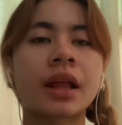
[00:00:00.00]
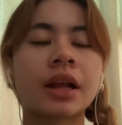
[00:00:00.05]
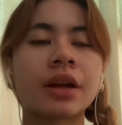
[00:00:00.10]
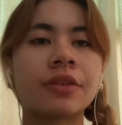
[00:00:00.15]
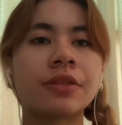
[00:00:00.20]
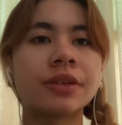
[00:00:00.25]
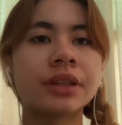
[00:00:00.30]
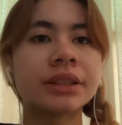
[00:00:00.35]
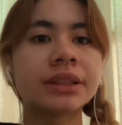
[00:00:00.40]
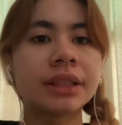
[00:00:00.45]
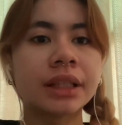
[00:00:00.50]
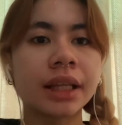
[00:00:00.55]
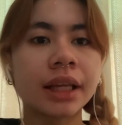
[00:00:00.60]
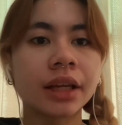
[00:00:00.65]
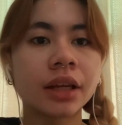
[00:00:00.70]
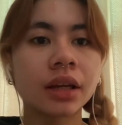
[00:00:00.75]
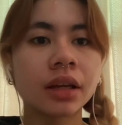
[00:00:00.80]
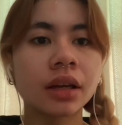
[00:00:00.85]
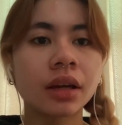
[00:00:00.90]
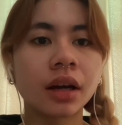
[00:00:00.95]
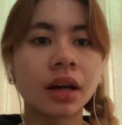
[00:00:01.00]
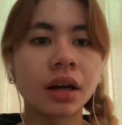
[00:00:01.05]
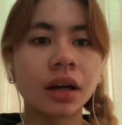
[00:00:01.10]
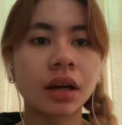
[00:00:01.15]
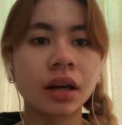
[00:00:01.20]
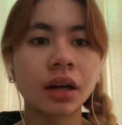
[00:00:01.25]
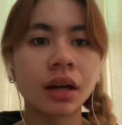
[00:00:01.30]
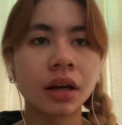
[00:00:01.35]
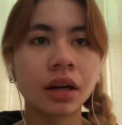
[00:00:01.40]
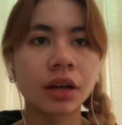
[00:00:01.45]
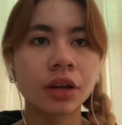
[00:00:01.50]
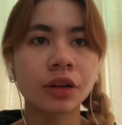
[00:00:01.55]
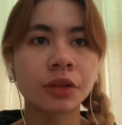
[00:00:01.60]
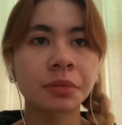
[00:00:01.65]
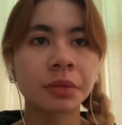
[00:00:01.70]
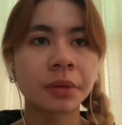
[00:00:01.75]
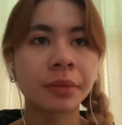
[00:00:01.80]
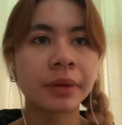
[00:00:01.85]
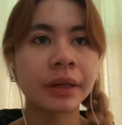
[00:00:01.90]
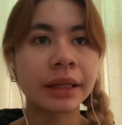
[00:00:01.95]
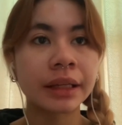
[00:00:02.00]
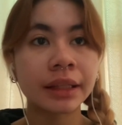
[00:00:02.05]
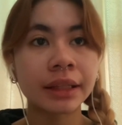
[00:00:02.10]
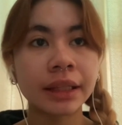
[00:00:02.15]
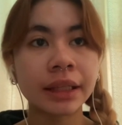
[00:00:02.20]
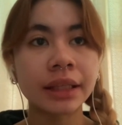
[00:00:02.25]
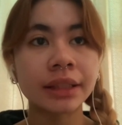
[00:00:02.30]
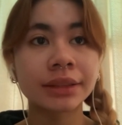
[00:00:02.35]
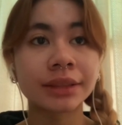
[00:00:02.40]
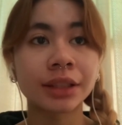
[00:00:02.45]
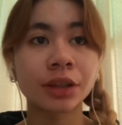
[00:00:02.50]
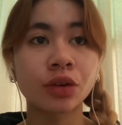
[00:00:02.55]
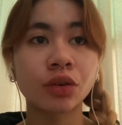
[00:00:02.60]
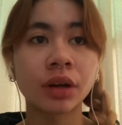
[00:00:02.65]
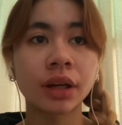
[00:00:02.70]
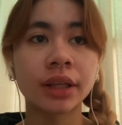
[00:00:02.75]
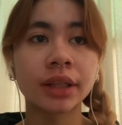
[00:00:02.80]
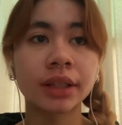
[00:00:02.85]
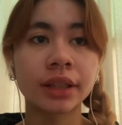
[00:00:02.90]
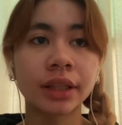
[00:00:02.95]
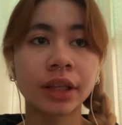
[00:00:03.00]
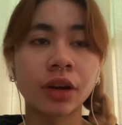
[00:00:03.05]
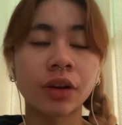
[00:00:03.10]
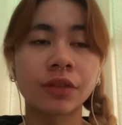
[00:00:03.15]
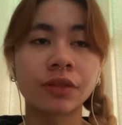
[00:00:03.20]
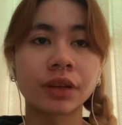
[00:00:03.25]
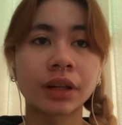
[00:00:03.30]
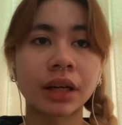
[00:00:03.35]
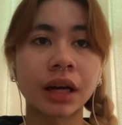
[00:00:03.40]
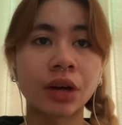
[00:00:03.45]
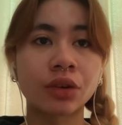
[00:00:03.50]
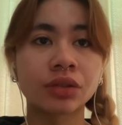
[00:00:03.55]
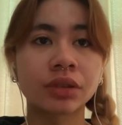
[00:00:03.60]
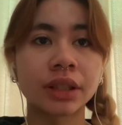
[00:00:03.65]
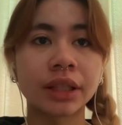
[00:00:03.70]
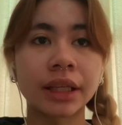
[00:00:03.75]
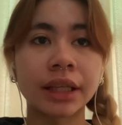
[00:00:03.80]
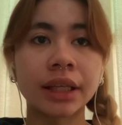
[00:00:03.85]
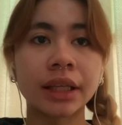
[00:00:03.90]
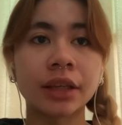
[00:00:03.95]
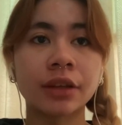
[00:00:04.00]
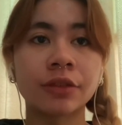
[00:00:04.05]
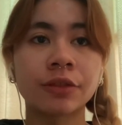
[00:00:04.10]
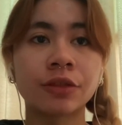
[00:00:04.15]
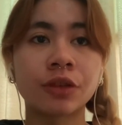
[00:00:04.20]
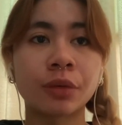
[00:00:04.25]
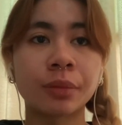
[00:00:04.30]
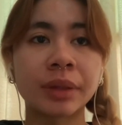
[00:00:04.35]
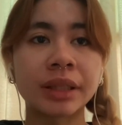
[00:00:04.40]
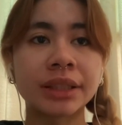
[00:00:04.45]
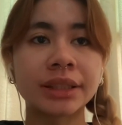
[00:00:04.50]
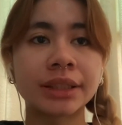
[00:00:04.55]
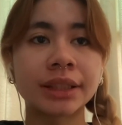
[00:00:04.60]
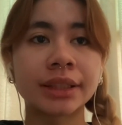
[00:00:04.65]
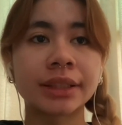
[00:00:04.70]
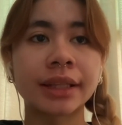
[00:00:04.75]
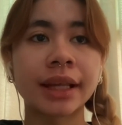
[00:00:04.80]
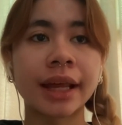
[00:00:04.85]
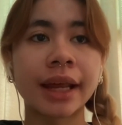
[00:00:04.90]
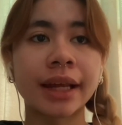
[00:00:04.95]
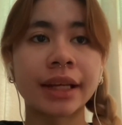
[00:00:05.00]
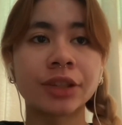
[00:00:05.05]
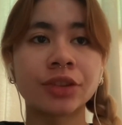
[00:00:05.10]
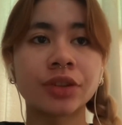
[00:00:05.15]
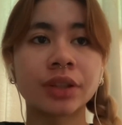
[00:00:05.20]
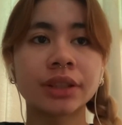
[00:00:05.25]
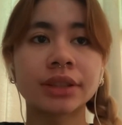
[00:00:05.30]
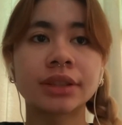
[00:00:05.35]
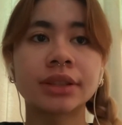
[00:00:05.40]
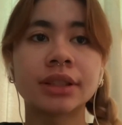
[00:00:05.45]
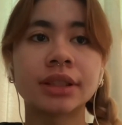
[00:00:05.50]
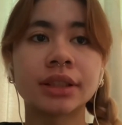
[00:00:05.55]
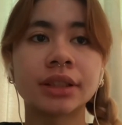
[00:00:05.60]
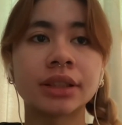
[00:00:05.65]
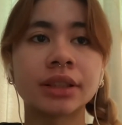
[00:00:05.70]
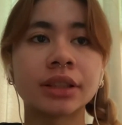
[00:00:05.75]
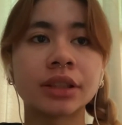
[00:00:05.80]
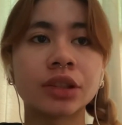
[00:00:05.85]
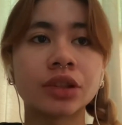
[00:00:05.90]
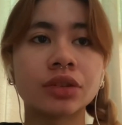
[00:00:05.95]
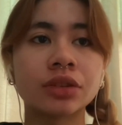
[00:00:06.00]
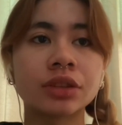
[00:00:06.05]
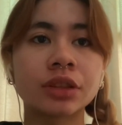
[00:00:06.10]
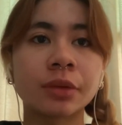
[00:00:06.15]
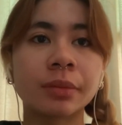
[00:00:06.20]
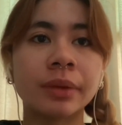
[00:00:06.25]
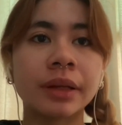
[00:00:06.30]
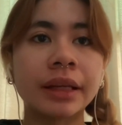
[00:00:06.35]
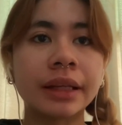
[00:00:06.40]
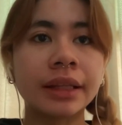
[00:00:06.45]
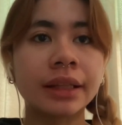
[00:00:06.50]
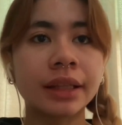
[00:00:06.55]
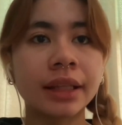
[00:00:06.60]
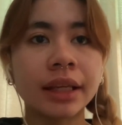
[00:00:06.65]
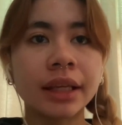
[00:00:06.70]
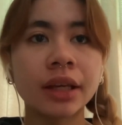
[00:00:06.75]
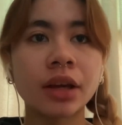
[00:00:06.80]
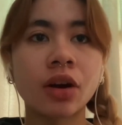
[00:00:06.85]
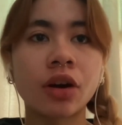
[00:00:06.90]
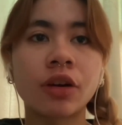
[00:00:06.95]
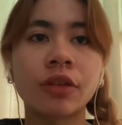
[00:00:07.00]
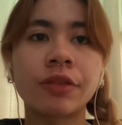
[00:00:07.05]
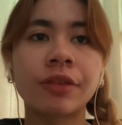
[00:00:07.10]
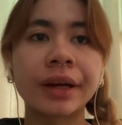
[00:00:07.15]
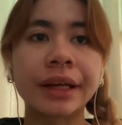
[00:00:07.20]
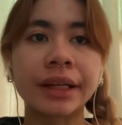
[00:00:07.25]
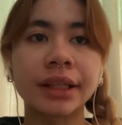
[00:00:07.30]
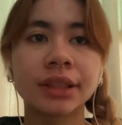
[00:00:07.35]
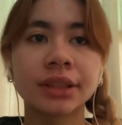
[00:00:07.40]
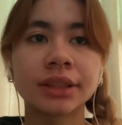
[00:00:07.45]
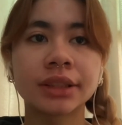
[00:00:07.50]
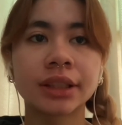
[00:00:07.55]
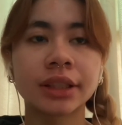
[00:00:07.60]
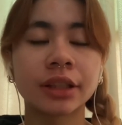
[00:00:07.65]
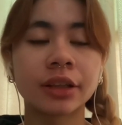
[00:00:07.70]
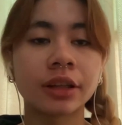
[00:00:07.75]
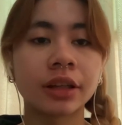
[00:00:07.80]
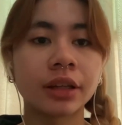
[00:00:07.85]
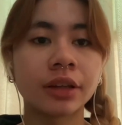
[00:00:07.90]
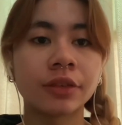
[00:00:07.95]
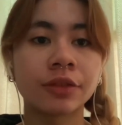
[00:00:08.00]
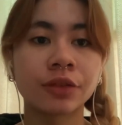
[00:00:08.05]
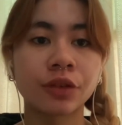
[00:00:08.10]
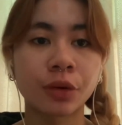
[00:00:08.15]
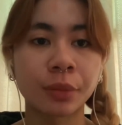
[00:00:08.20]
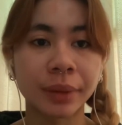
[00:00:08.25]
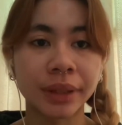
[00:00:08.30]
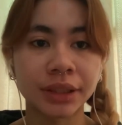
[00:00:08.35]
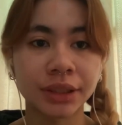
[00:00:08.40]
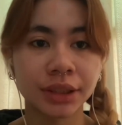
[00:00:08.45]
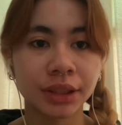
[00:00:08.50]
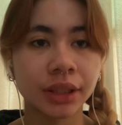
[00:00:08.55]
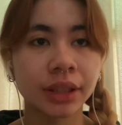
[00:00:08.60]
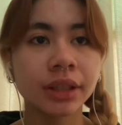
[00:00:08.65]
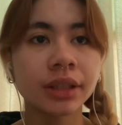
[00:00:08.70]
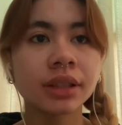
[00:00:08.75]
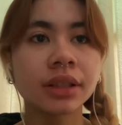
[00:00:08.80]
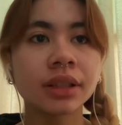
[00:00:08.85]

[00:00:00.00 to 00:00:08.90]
firstly, comparability is a quality of accounting information that address the usability of financial information.